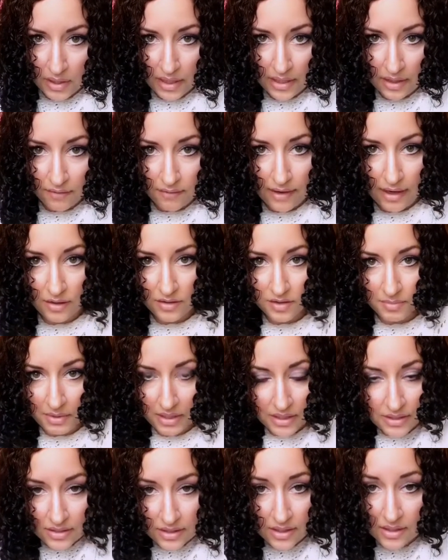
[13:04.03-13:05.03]
play around,
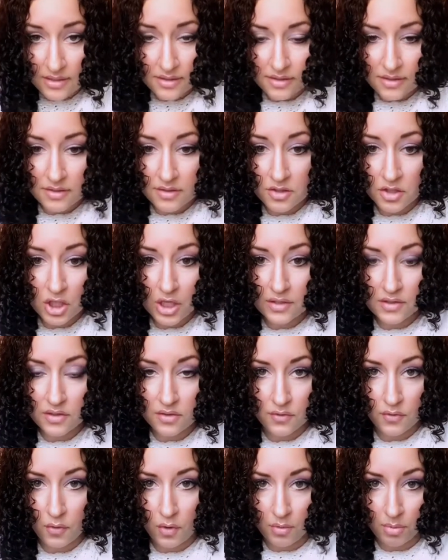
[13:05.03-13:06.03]
because this is just a
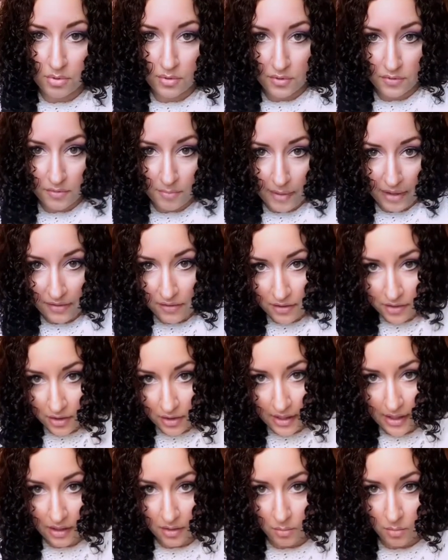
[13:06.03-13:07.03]
foolproof method.
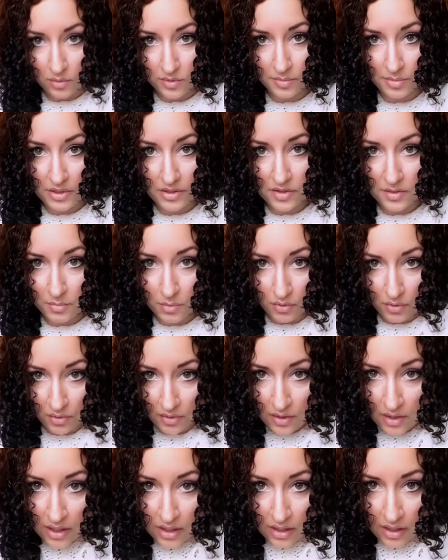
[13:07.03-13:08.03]
Your hair will be smooth
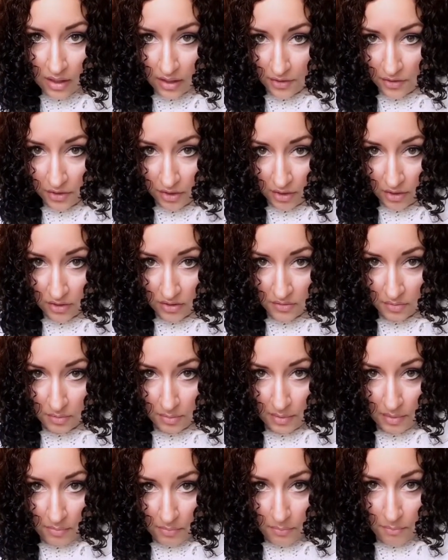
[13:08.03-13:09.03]
and your curls
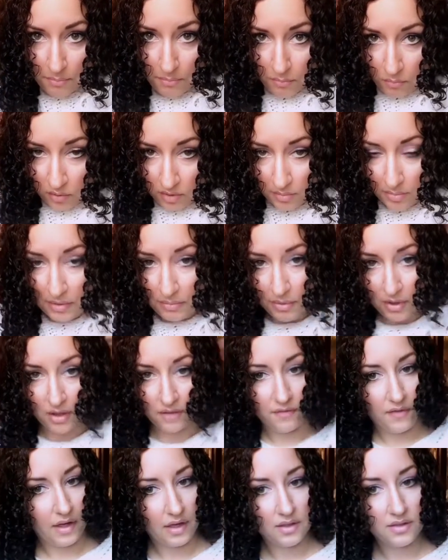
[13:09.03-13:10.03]
will be
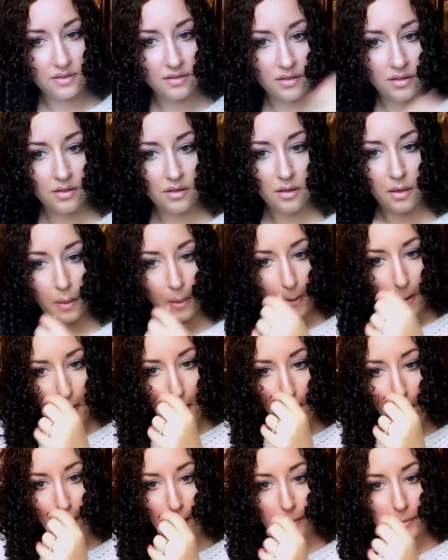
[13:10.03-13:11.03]
perfect.
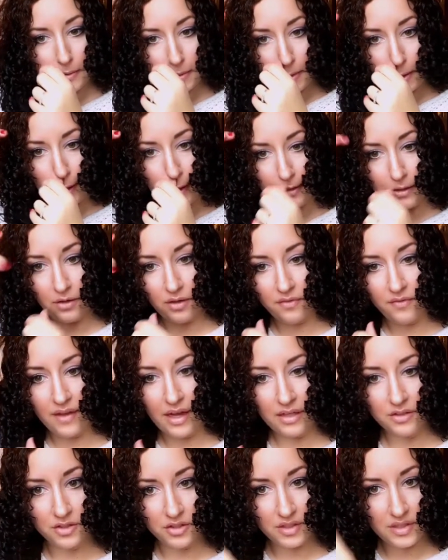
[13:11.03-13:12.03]
So there are little
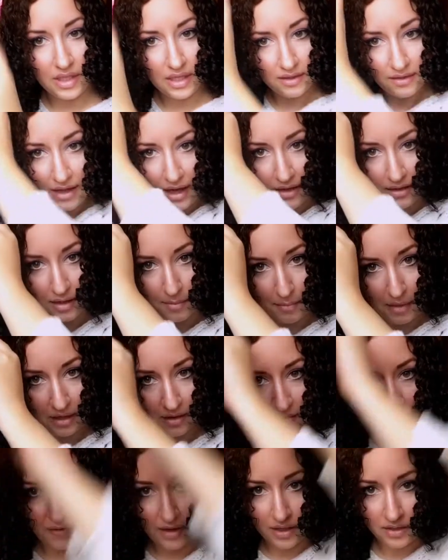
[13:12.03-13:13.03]
factors like that that might
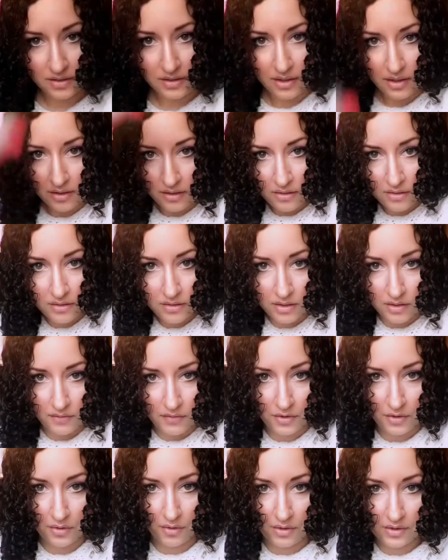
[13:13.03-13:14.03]
affect it. If
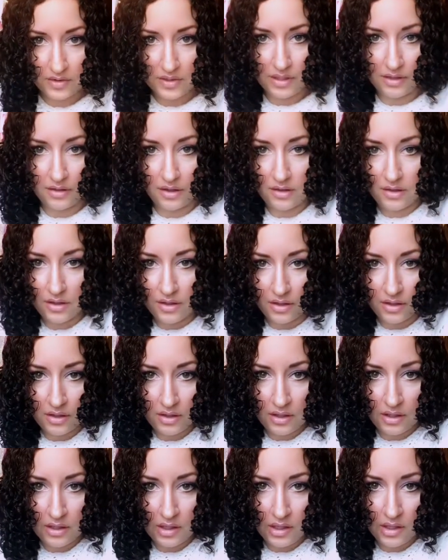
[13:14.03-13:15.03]
you're noticing that they're
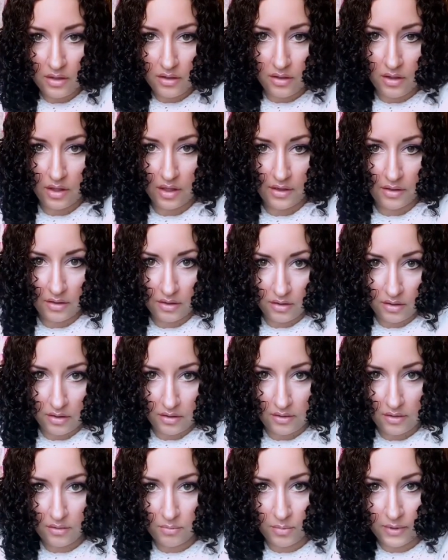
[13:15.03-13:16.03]
looking a
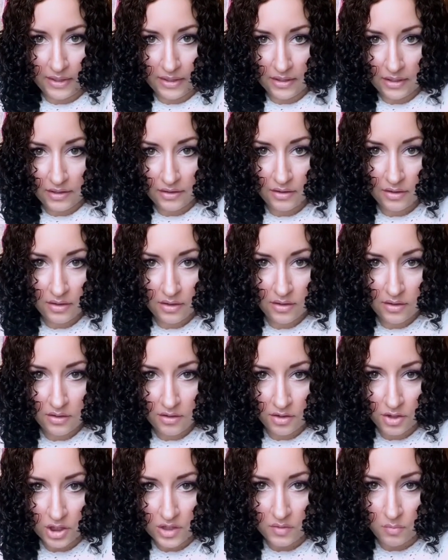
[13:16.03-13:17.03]
little weird,
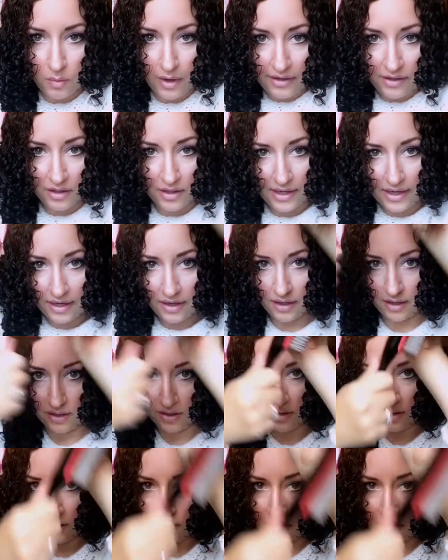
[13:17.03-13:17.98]
just wet your hair.